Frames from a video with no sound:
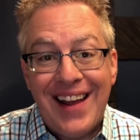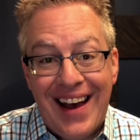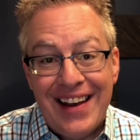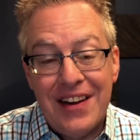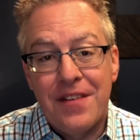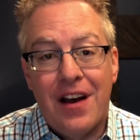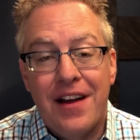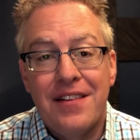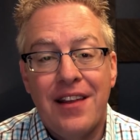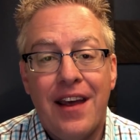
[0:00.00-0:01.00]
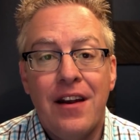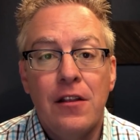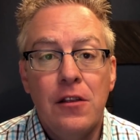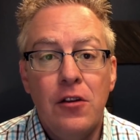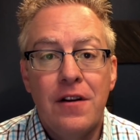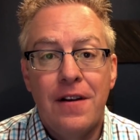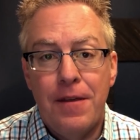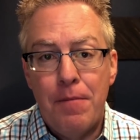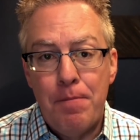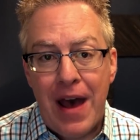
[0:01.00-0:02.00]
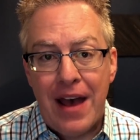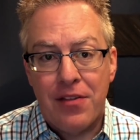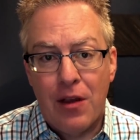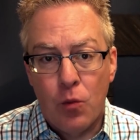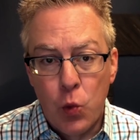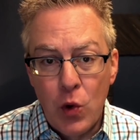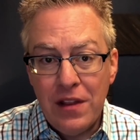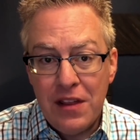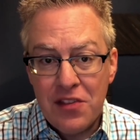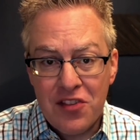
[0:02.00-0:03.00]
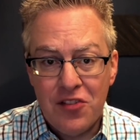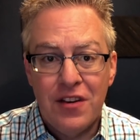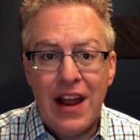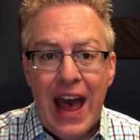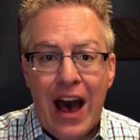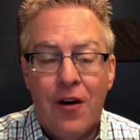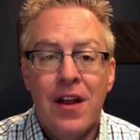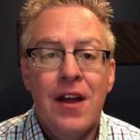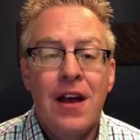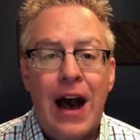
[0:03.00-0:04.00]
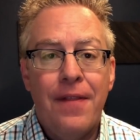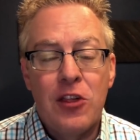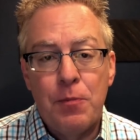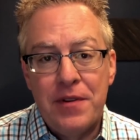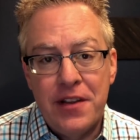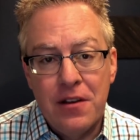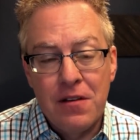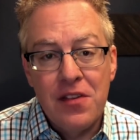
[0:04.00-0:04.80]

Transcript: kind of content looked the best, that really stood out on this particular